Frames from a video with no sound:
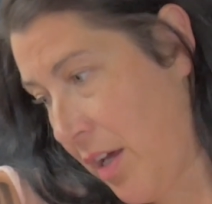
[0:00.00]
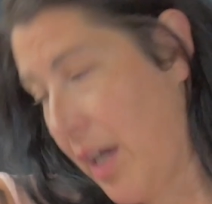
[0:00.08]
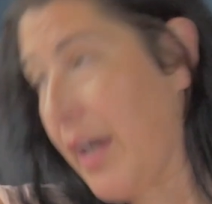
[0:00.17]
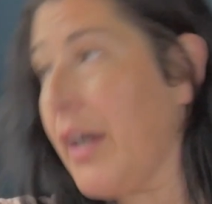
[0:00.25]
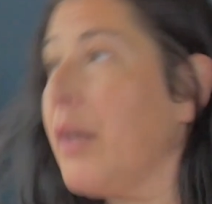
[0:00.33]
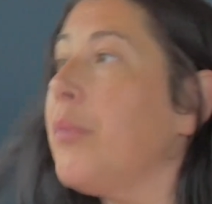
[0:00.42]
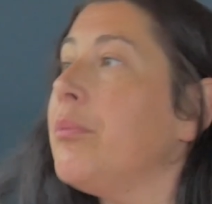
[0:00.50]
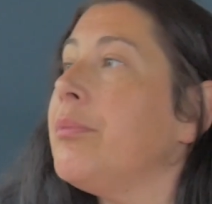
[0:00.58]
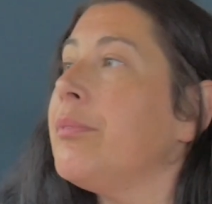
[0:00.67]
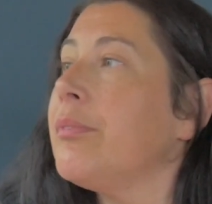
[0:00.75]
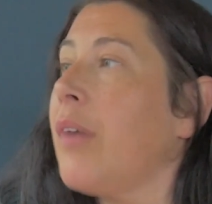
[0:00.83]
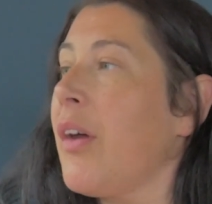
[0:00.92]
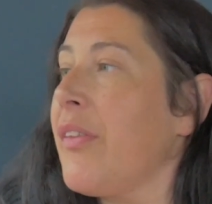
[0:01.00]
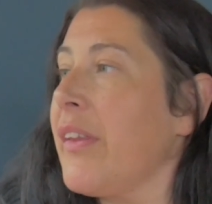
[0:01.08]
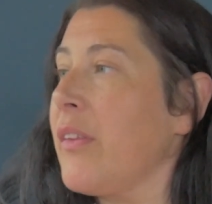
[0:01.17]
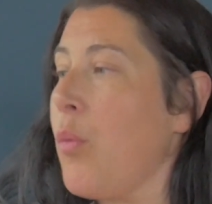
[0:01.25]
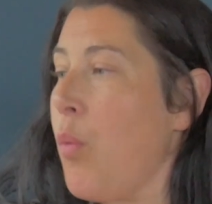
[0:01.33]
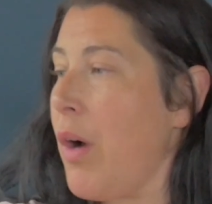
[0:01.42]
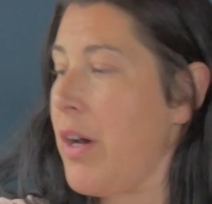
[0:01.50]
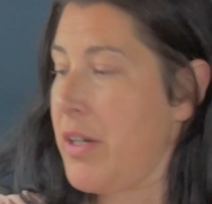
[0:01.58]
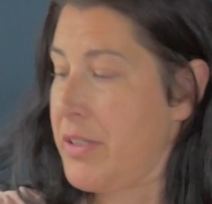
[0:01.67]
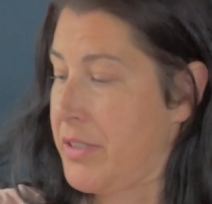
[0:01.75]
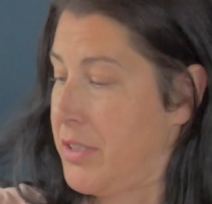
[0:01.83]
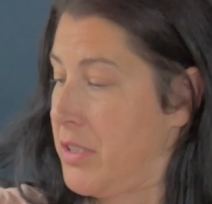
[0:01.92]
I think the
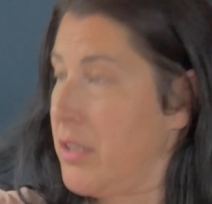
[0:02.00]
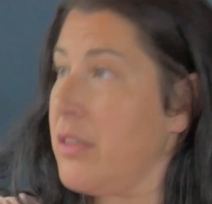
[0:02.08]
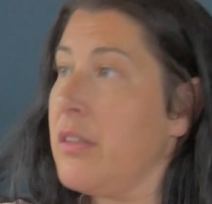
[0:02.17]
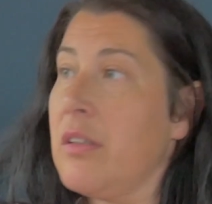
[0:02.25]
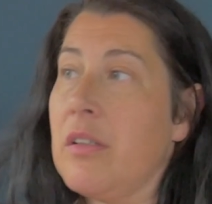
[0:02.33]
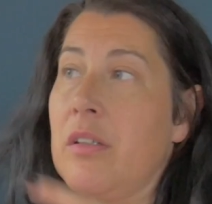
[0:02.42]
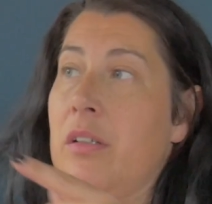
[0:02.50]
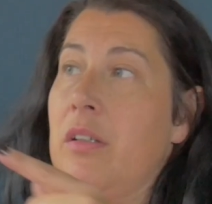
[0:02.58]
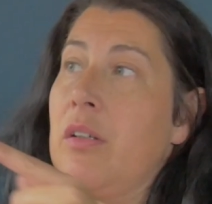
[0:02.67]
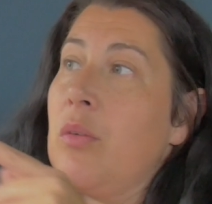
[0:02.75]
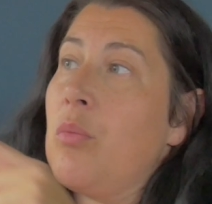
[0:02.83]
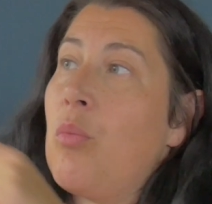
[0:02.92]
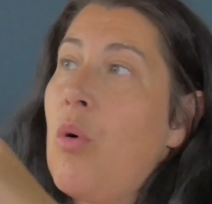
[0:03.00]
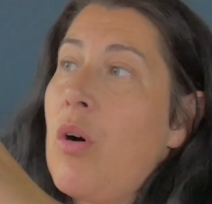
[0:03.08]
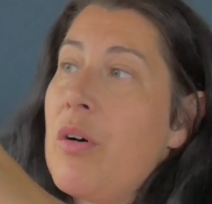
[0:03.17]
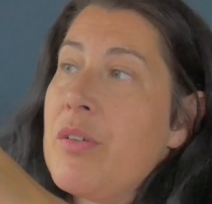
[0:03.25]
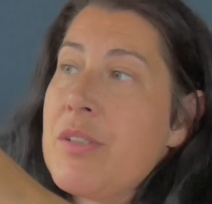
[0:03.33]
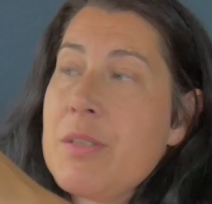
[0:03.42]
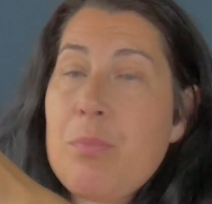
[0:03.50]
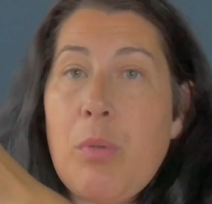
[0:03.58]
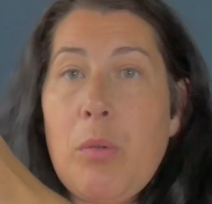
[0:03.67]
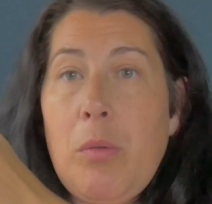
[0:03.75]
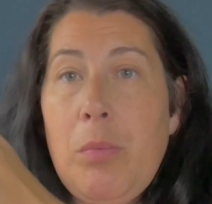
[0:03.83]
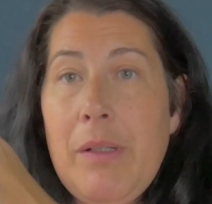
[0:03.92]
worst was
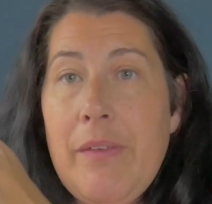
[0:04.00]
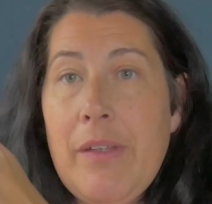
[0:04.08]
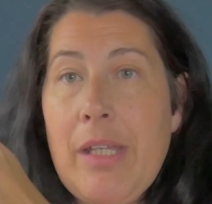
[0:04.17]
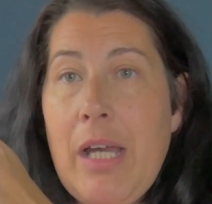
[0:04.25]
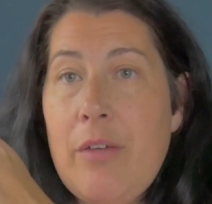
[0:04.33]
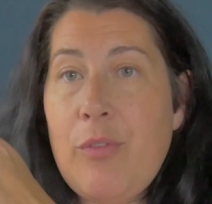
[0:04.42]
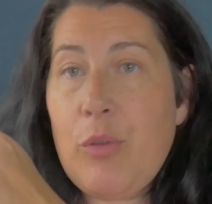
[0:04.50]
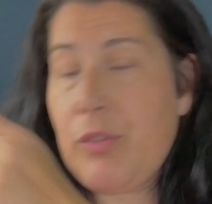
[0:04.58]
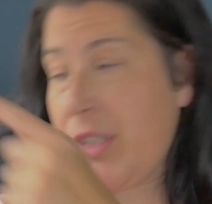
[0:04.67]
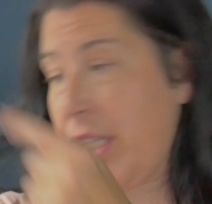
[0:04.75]
probably the Kat Von